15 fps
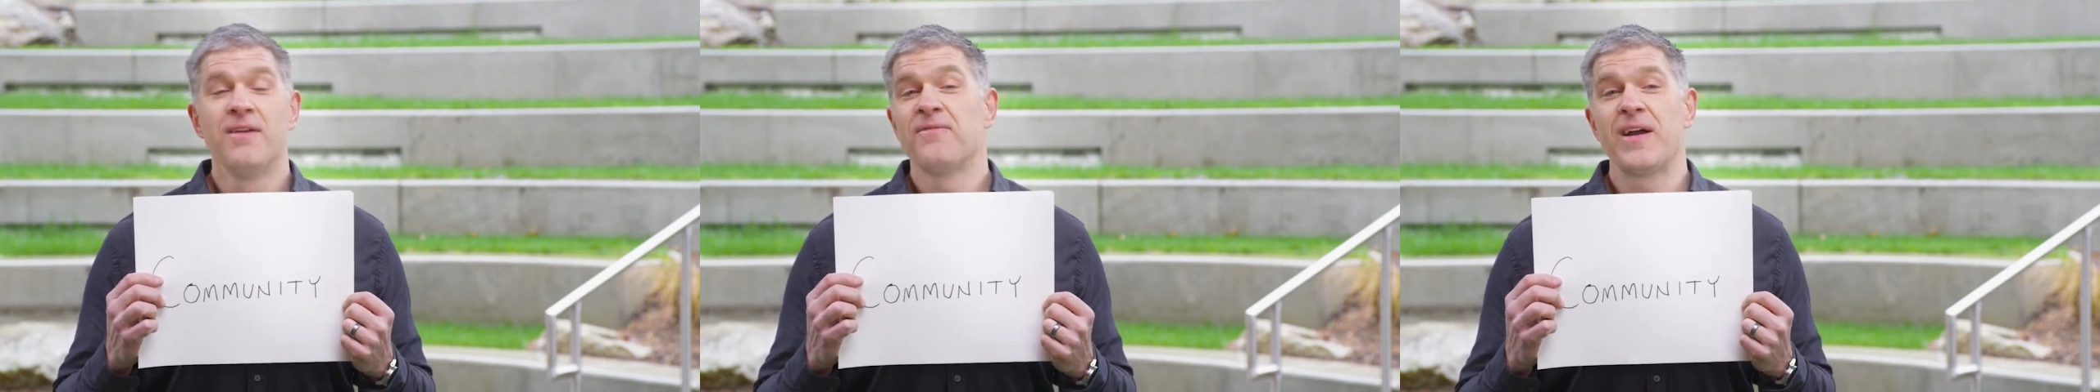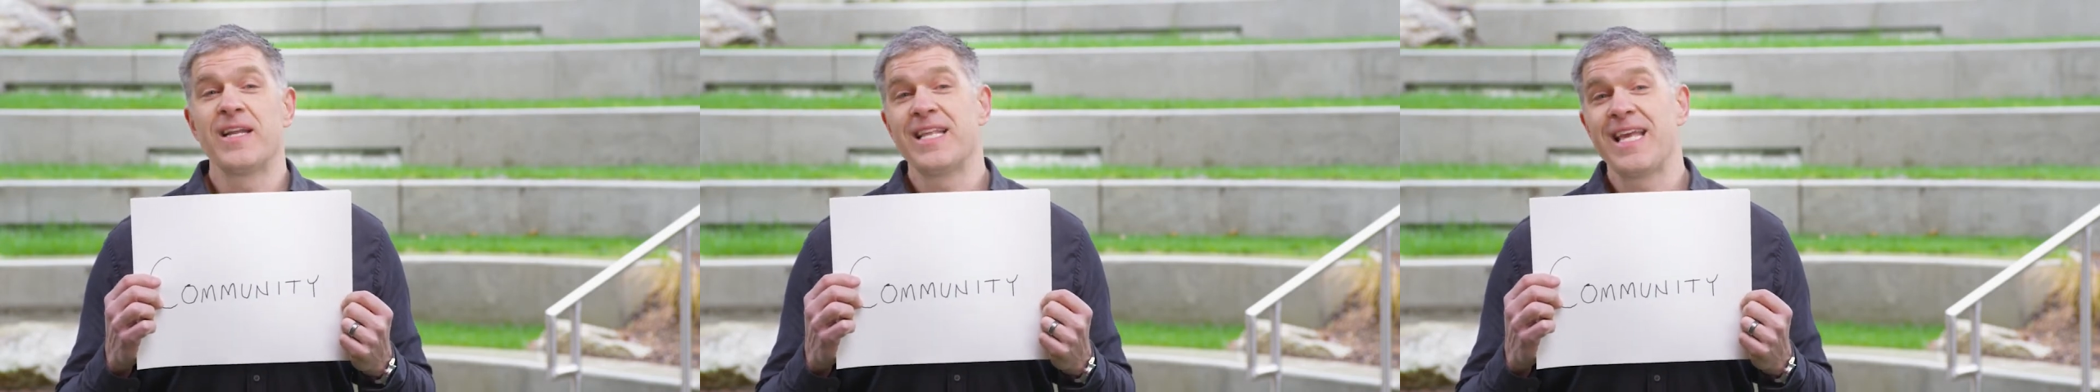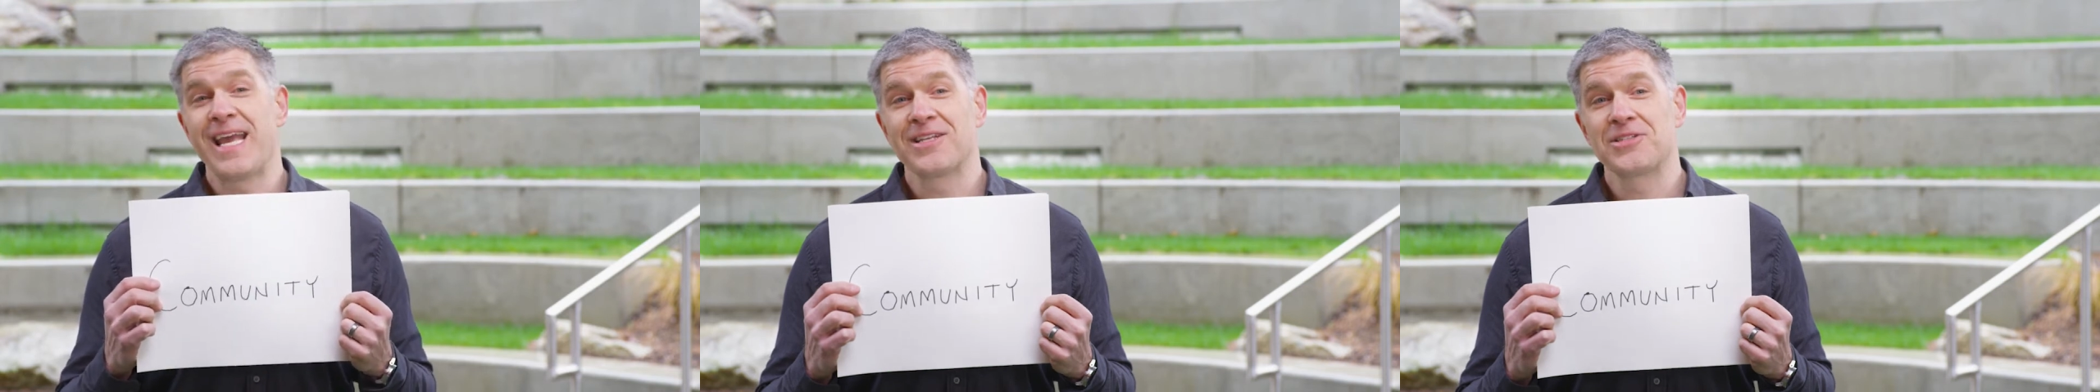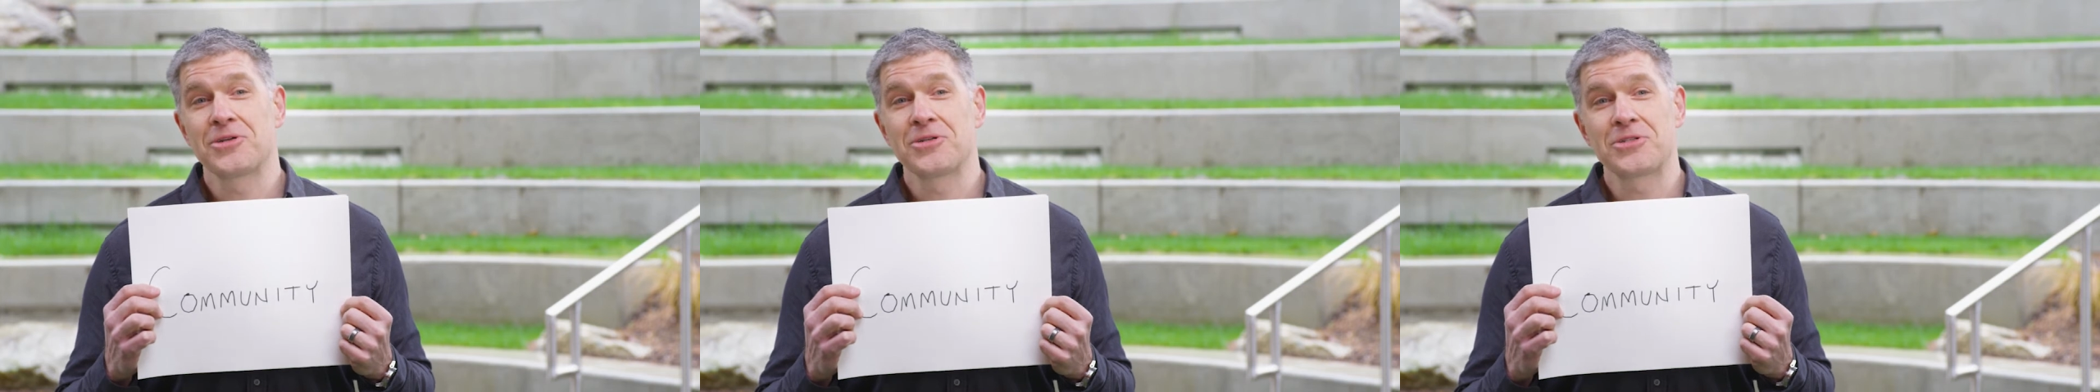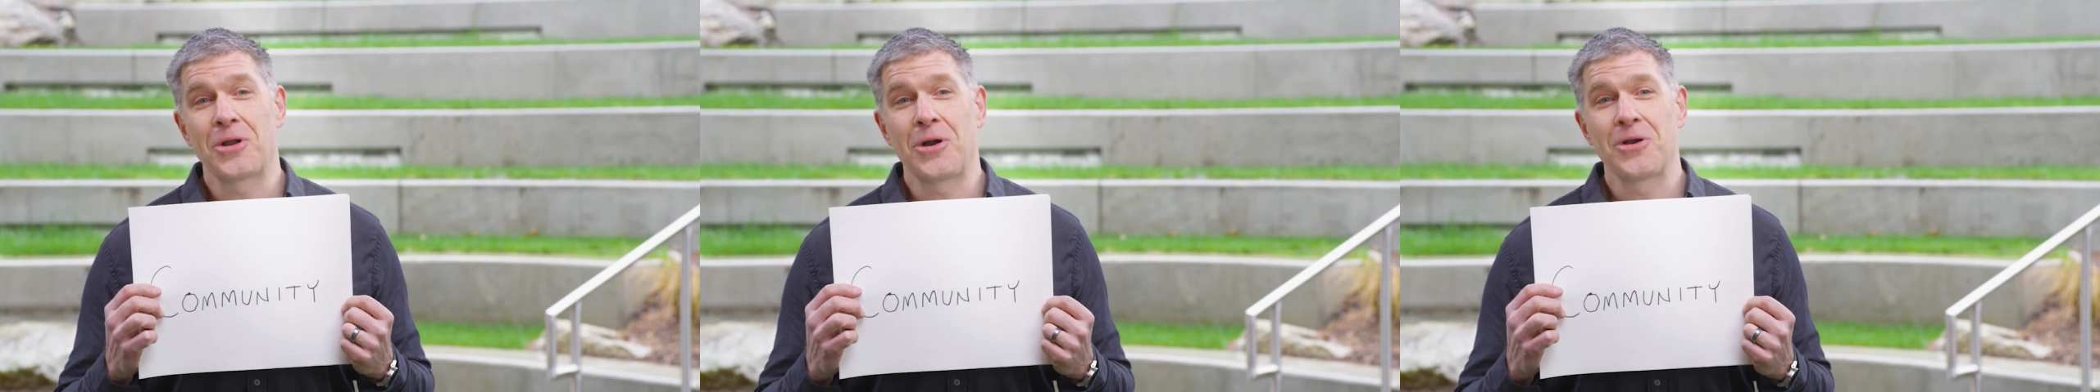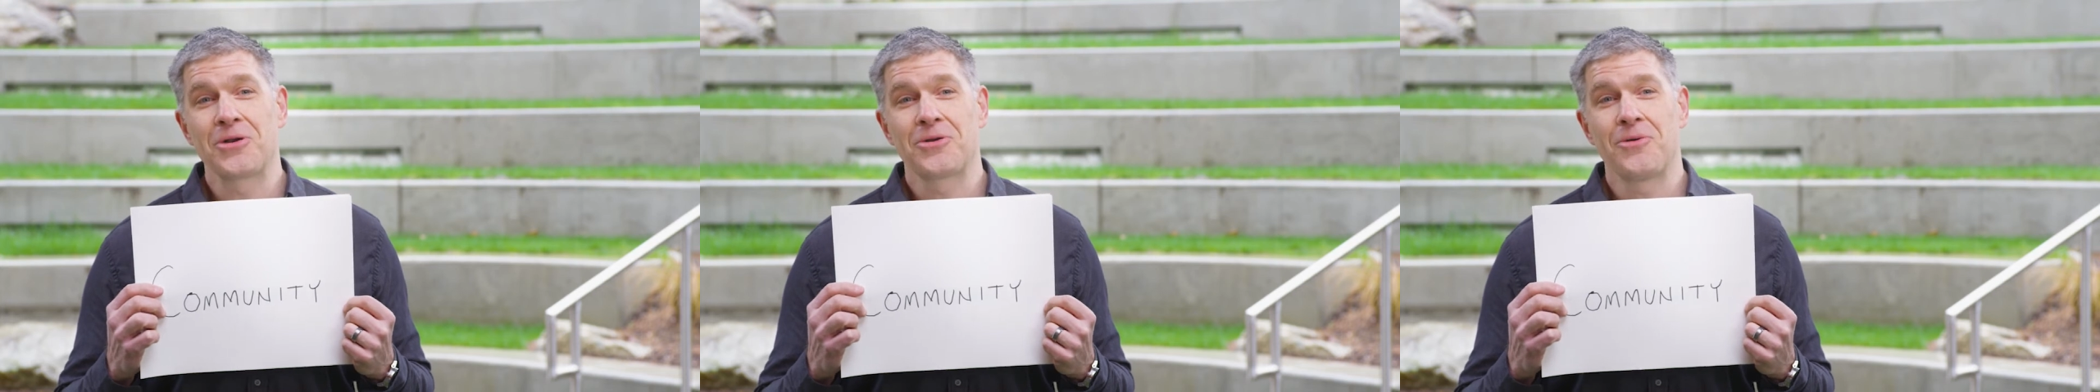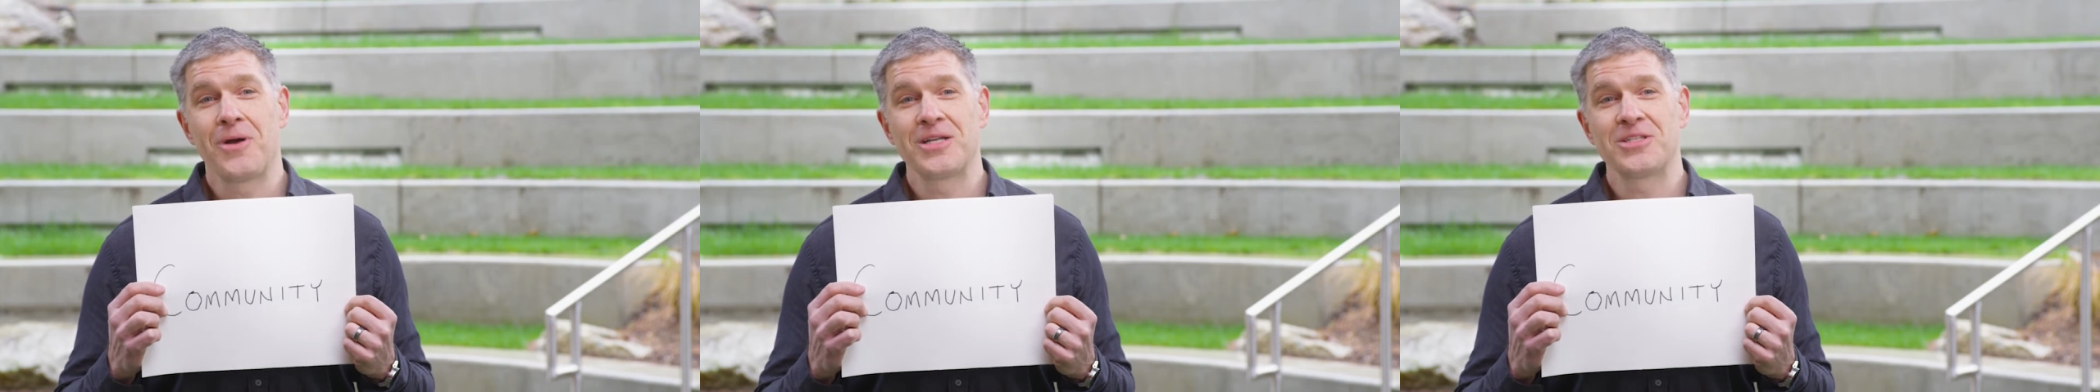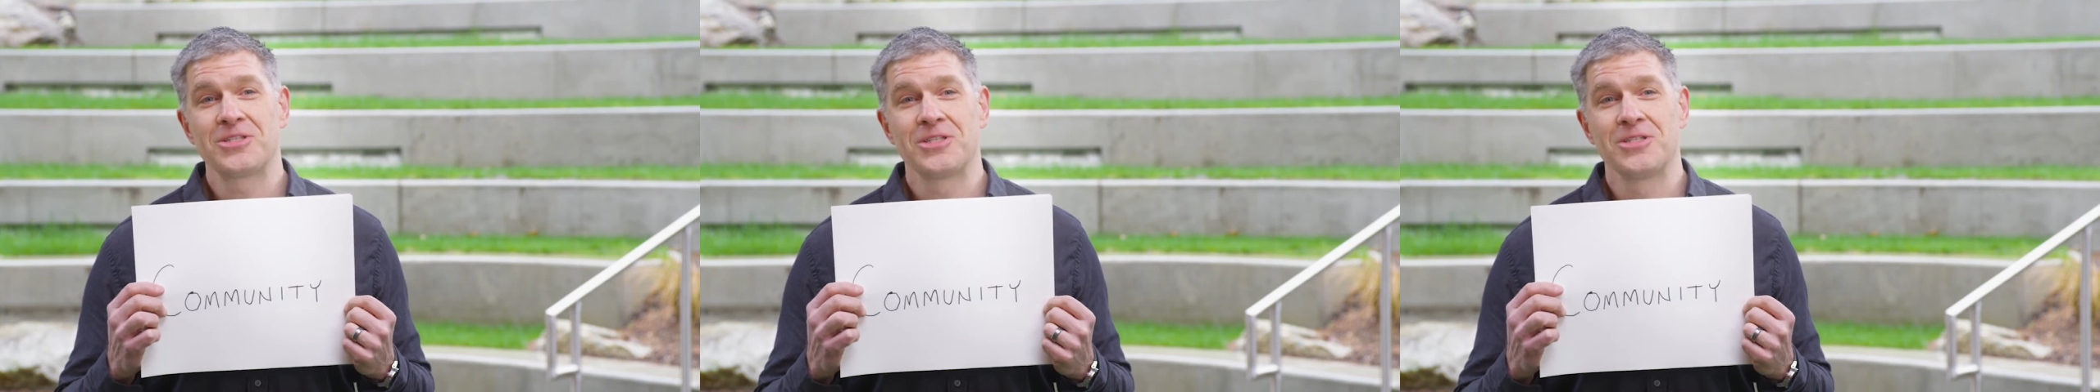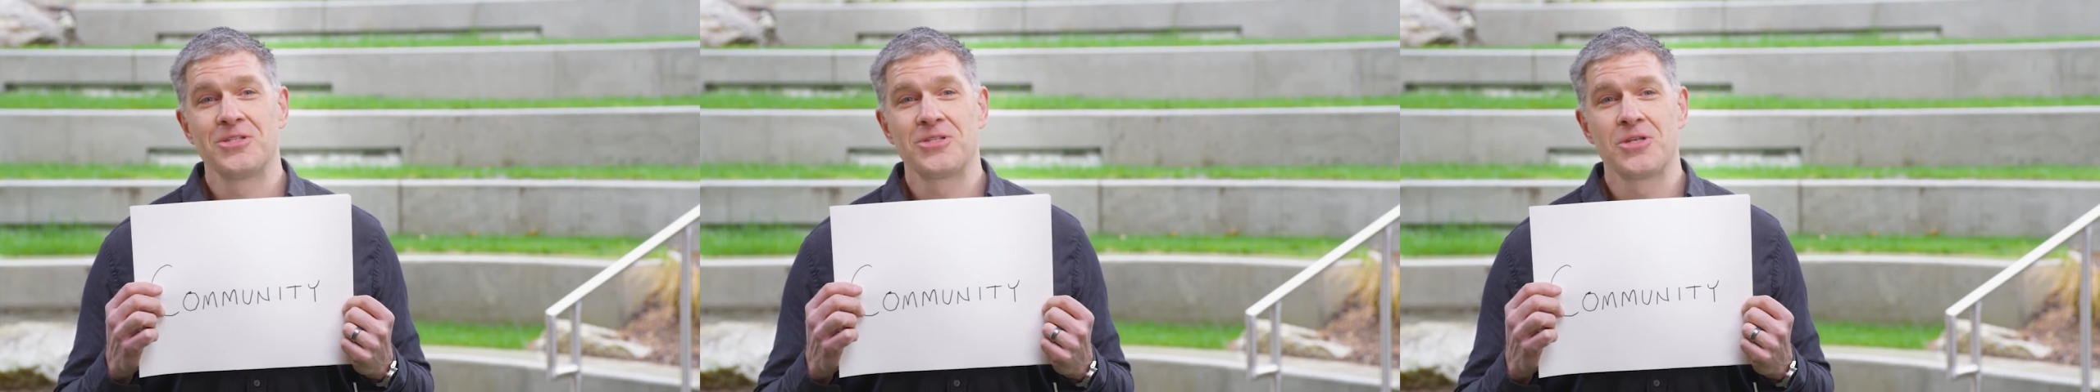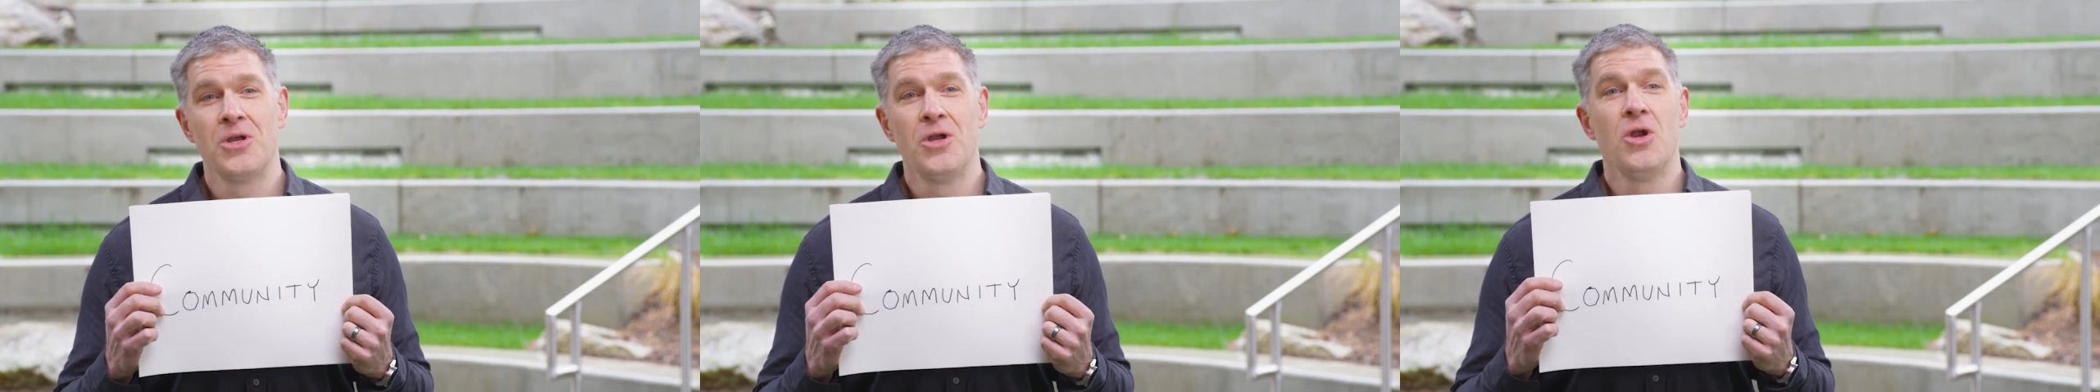finding the answers to hard
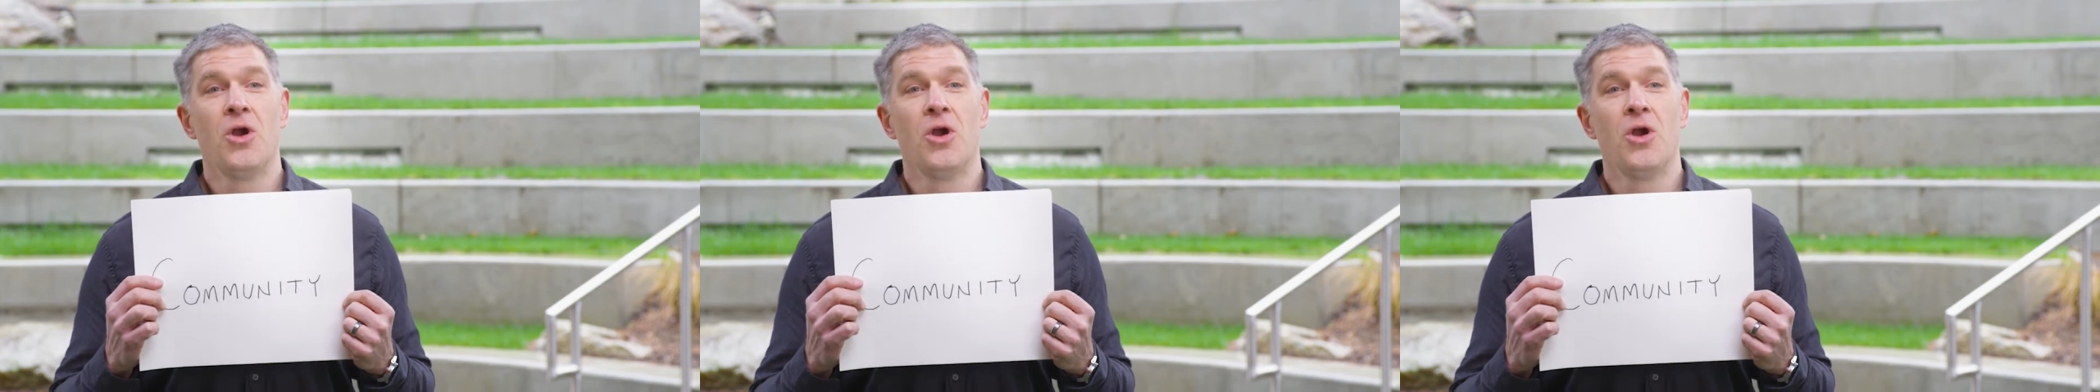questions,